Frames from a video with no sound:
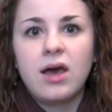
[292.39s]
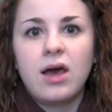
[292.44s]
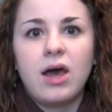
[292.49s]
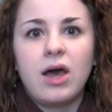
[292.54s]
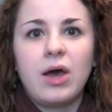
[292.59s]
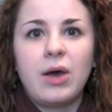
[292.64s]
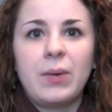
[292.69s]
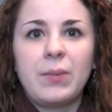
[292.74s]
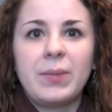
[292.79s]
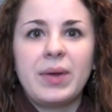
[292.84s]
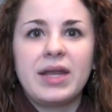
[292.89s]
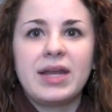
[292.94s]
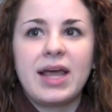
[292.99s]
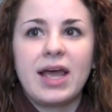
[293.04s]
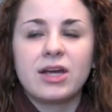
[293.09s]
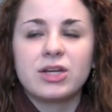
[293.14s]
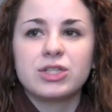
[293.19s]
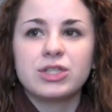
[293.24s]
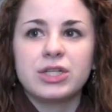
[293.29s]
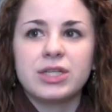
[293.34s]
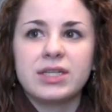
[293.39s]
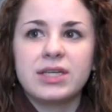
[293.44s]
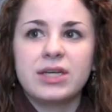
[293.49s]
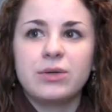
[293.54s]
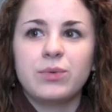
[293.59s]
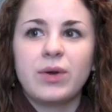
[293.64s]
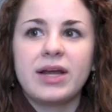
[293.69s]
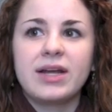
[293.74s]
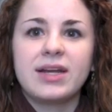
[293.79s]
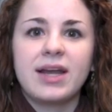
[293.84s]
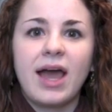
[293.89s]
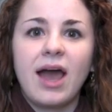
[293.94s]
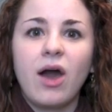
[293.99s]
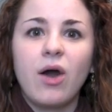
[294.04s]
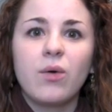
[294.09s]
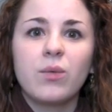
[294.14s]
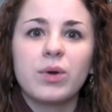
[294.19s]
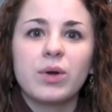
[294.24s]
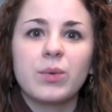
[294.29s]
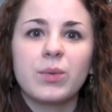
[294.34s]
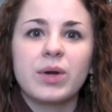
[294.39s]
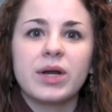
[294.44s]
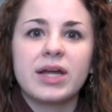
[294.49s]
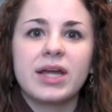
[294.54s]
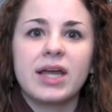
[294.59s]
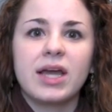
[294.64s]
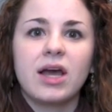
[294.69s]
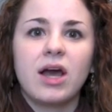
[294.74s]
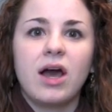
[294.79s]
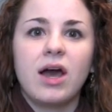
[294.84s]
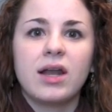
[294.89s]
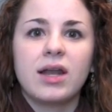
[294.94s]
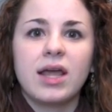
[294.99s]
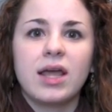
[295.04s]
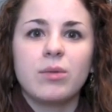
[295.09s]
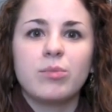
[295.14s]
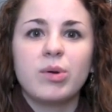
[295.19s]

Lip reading: And actually right now we're working on a